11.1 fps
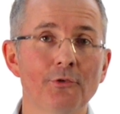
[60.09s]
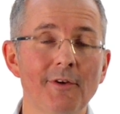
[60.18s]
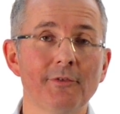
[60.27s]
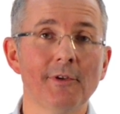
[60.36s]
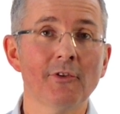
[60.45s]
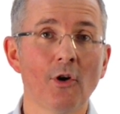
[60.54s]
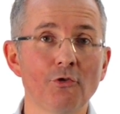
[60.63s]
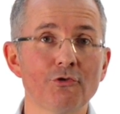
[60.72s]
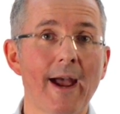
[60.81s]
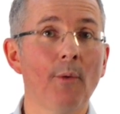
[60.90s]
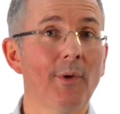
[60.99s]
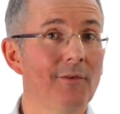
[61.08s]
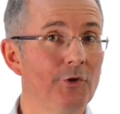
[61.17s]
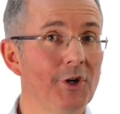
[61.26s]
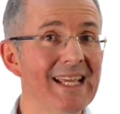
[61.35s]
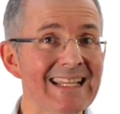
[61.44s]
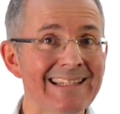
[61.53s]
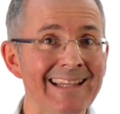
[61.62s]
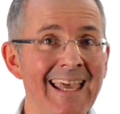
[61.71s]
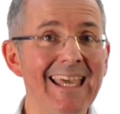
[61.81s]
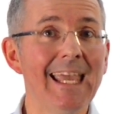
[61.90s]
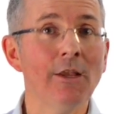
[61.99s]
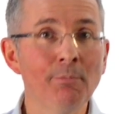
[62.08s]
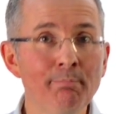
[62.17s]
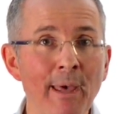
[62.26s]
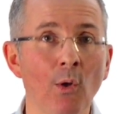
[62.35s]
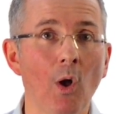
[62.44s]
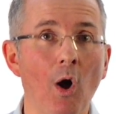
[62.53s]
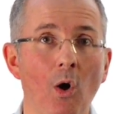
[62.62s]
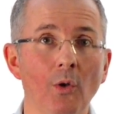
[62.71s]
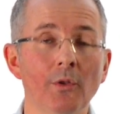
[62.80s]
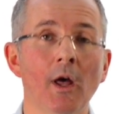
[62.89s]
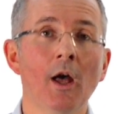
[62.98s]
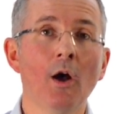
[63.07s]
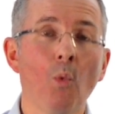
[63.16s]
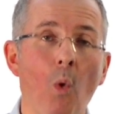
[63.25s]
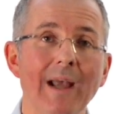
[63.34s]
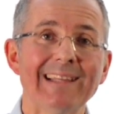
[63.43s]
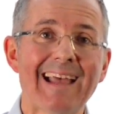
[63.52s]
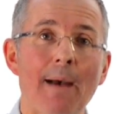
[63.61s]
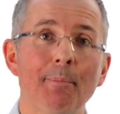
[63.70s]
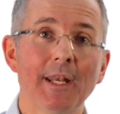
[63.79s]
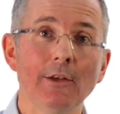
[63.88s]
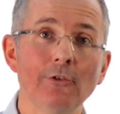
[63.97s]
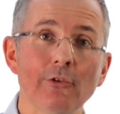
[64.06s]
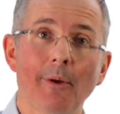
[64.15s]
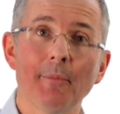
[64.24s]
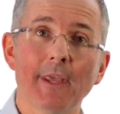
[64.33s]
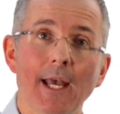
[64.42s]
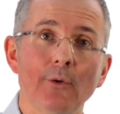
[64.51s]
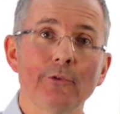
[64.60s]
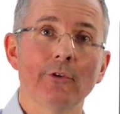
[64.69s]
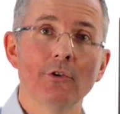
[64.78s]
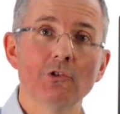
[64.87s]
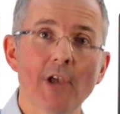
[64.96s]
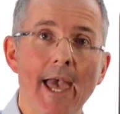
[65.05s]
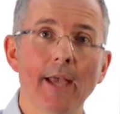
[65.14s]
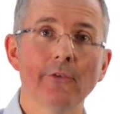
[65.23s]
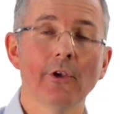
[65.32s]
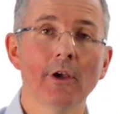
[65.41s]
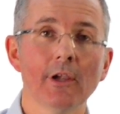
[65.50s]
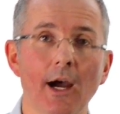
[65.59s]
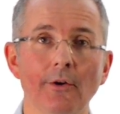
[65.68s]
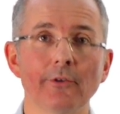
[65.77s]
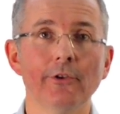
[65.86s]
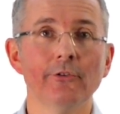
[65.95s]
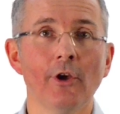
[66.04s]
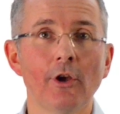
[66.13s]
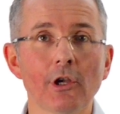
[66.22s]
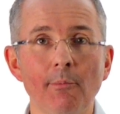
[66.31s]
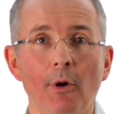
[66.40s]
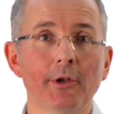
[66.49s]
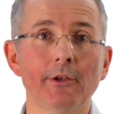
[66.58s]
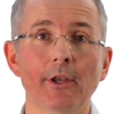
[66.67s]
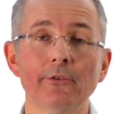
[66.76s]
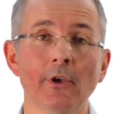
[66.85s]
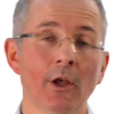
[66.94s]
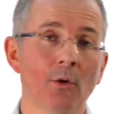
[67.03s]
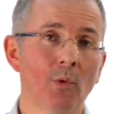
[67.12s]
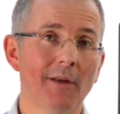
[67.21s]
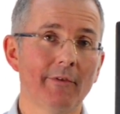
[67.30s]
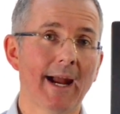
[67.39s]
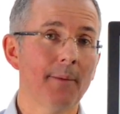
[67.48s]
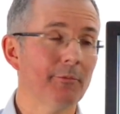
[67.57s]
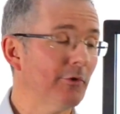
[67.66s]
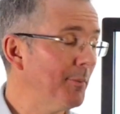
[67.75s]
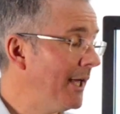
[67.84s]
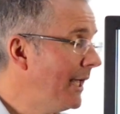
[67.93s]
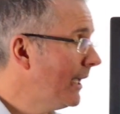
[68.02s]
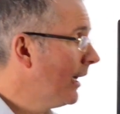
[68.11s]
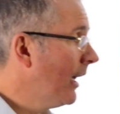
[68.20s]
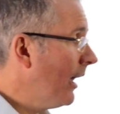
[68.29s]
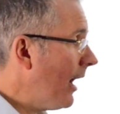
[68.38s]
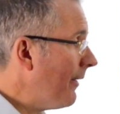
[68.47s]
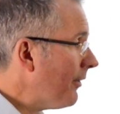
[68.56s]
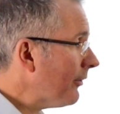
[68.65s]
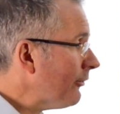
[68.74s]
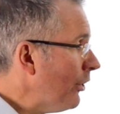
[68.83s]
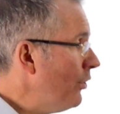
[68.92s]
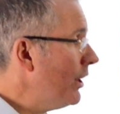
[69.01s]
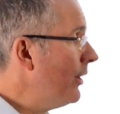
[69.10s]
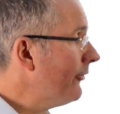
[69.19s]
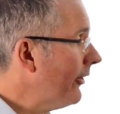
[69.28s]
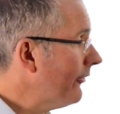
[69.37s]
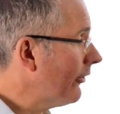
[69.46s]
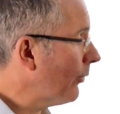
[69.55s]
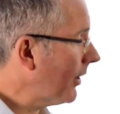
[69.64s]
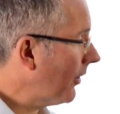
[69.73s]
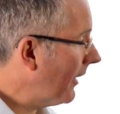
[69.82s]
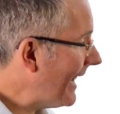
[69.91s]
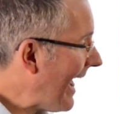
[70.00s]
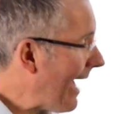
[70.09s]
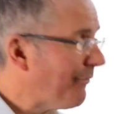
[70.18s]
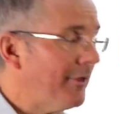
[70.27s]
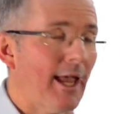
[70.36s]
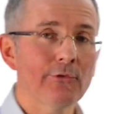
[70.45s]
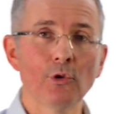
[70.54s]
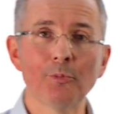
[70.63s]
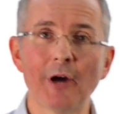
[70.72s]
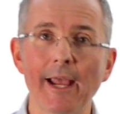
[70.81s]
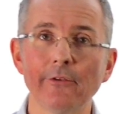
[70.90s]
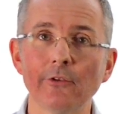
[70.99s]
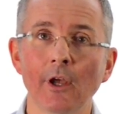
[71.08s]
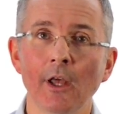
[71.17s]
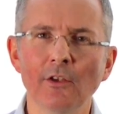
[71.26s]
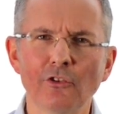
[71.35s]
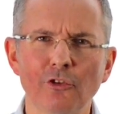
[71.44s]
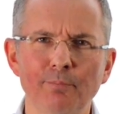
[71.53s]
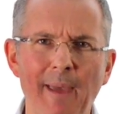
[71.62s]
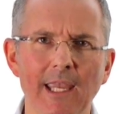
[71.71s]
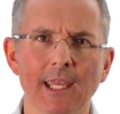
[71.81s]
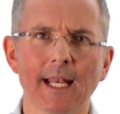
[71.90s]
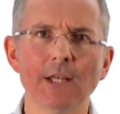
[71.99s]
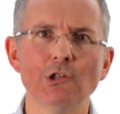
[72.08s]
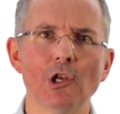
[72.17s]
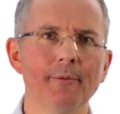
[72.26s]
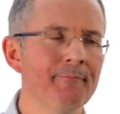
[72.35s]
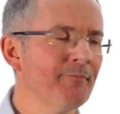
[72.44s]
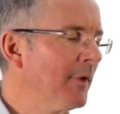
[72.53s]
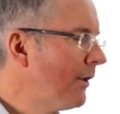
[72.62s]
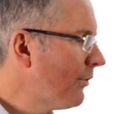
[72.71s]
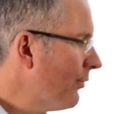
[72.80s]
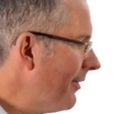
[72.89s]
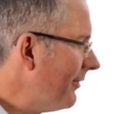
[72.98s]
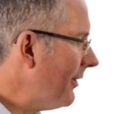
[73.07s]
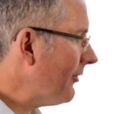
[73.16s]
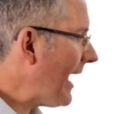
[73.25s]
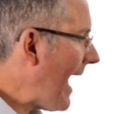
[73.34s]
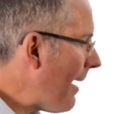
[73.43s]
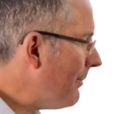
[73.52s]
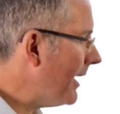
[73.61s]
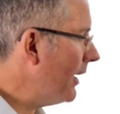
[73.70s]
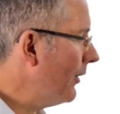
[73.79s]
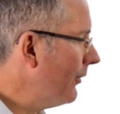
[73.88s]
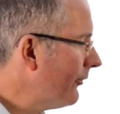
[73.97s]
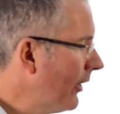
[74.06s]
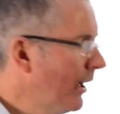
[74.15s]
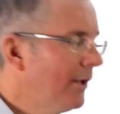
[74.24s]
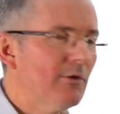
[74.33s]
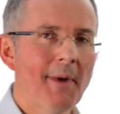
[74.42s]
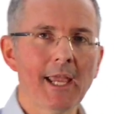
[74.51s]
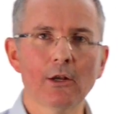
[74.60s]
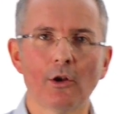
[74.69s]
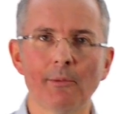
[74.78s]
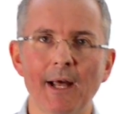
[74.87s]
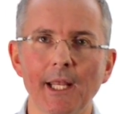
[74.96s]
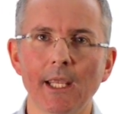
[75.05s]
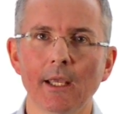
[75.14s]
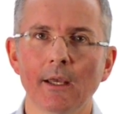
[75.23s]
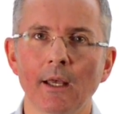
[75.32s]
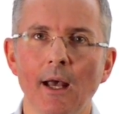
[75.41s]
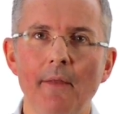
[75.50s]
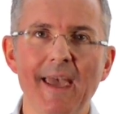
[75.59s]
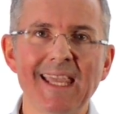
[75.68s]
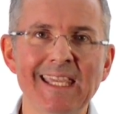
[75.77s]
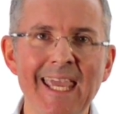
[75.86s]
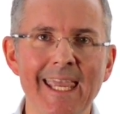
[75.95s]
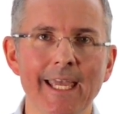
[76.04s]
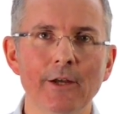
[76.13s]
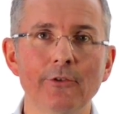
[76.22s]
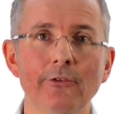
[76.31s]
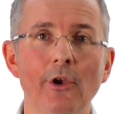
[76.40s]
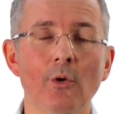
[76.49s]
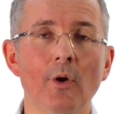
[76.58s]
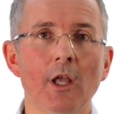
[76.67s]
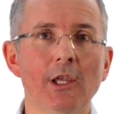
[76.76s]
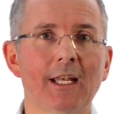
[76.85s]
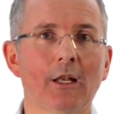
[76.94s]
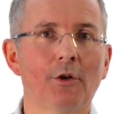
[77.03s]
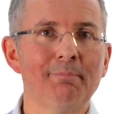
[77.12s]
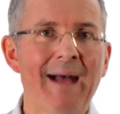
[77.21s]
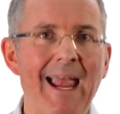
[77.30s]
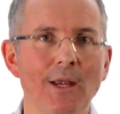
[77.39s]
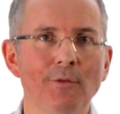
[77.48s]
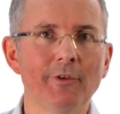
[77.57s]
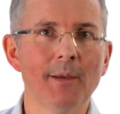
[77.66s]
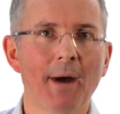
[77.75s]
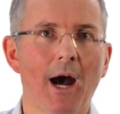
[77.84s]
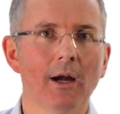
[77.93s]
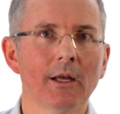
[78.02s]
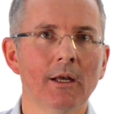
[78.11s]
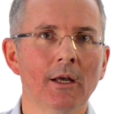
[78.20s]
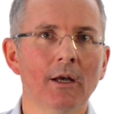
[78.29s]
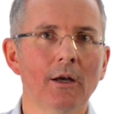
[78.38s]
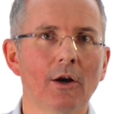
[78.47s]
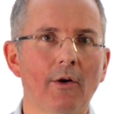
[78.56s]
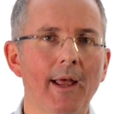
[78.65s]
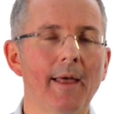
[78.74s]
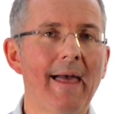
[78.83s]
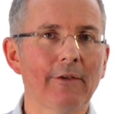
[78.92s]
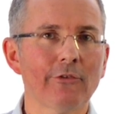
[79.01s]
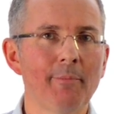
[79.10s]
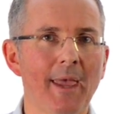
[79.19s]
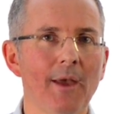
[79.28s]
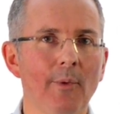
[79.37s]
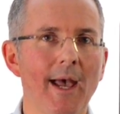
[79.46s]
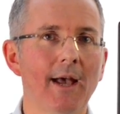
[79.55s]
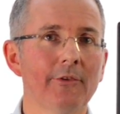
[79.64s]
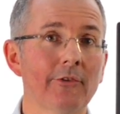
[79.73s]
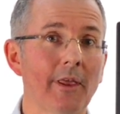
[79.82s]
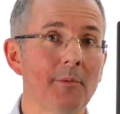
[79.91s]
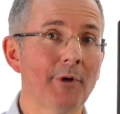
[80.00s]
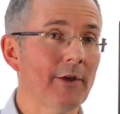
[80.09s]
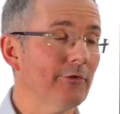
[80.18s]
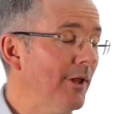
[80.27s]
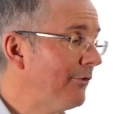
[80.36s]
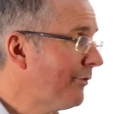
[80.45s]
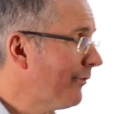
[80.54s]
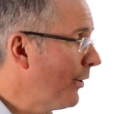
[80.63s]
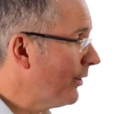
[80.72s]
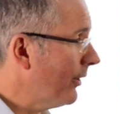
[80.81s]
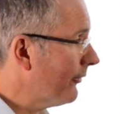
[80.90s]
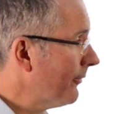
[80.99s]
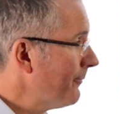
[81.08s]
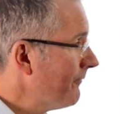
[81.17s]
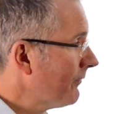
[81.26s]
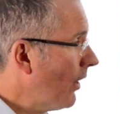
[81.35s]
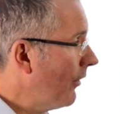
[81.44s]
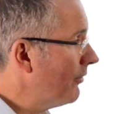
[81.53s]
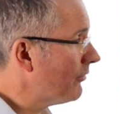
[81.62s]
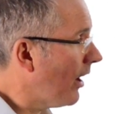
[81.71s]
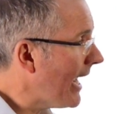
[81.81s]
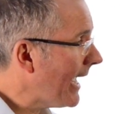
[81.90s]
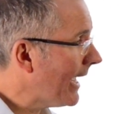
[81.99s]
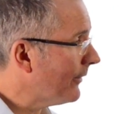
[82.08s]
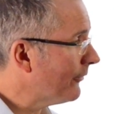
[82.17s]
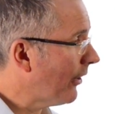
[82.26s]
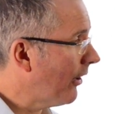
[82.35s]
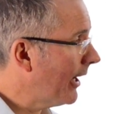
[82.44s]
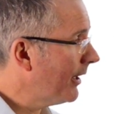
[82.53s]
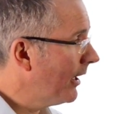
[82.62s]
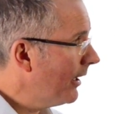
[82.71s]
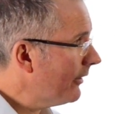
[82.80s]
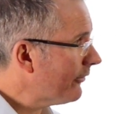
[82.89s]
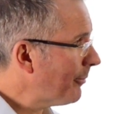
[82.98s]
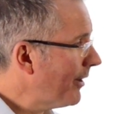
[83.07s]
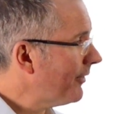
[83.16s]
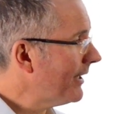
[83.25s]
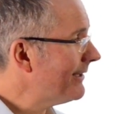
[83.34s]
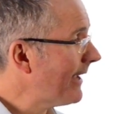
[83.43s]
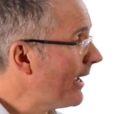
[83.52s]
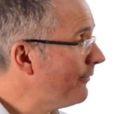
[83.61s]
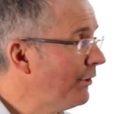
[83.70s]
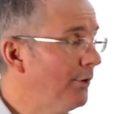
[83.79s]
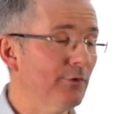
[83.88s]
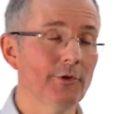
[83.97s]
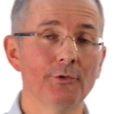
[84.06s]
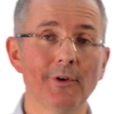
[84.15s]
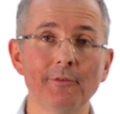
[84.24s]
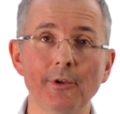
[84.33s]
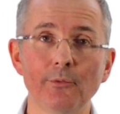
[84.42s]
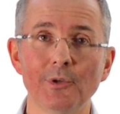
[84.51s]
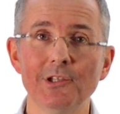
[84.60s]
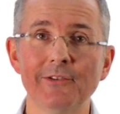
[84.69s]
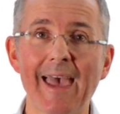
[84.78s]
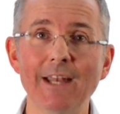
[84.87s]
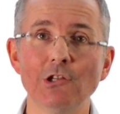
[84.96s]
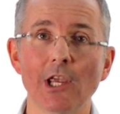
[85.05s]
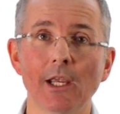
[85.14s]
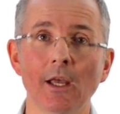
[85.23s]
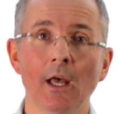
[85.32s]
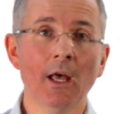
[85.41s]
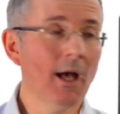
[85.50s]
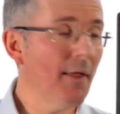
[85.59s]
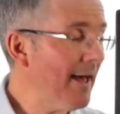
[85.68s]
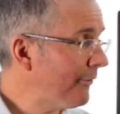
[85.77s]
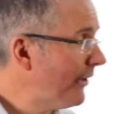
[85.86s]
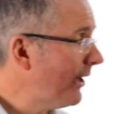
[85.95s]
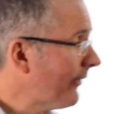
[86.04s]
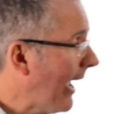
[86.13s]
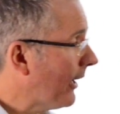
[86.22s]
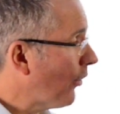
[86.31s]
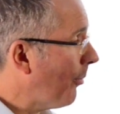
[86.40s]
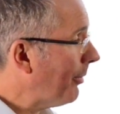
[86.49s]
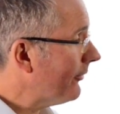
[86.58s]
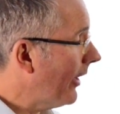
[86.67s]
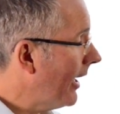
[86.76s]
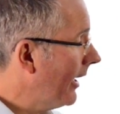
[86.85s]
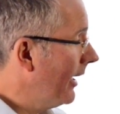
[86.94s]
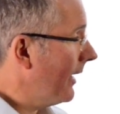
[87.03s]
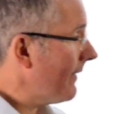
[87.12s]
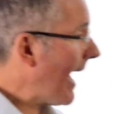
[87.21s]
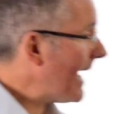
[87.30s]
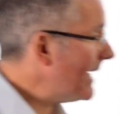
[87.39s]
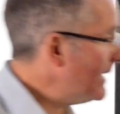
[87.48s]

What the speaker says: derivative contract, whatever it is built on what is happening to something else. Shares, currencies, commodities, whatever it happens to be. And there are two uses, and it's the one on the left that gets all the press. Speculation. Derivatives can be used to make a lot of money, and they're geared, so you get a lot of bang for your buck. All right, and that's the bit where, as I say, the press tends to focus. On the right-hand side, there's a perfectly safe use for derivatives, which is hedging. And that's the exact opposite. That